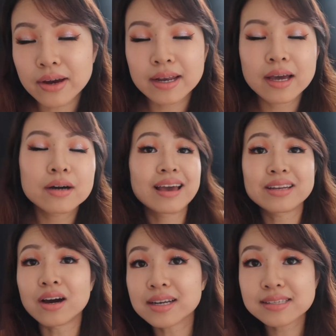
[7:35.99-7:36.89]
right now. And
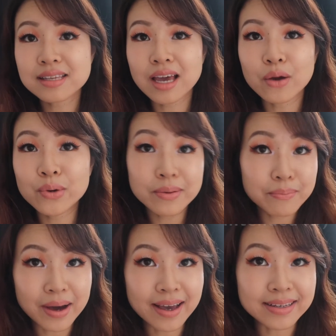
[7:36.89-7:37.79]
honestly, I wouldn't
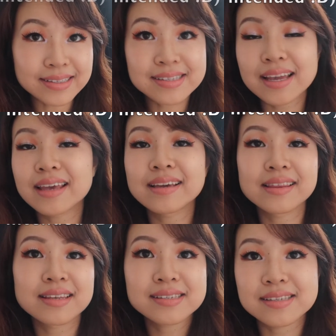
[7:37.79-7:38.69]
mind staying
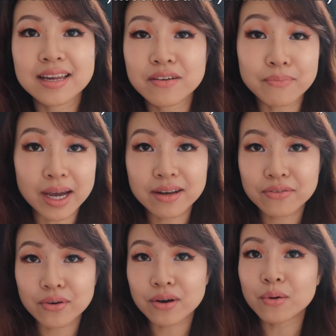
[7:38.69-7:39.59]
in this state of mind
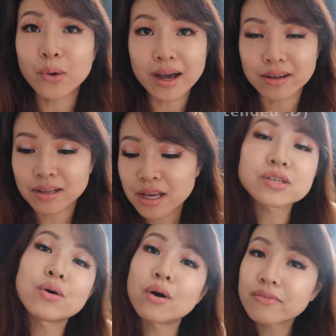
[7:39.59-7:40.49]
for a while.
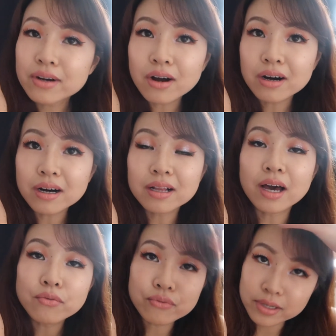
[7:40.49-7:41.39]
So overall,
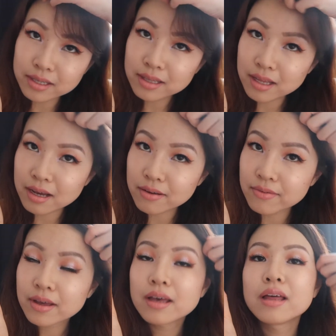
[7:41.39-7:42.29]
I really love
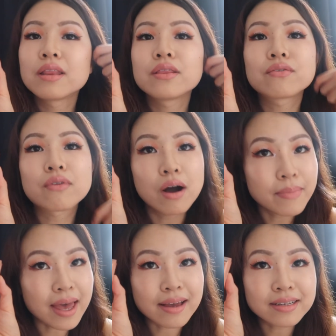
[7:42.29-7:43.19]
the
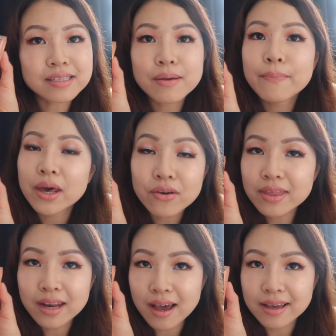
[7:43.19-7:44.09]
Rom&nd Better
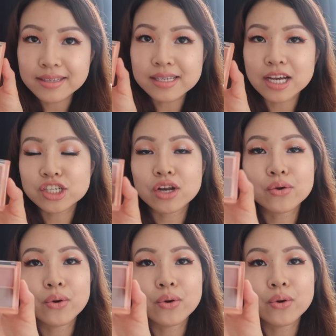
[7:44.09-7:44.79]
Than Eyes eyeshadow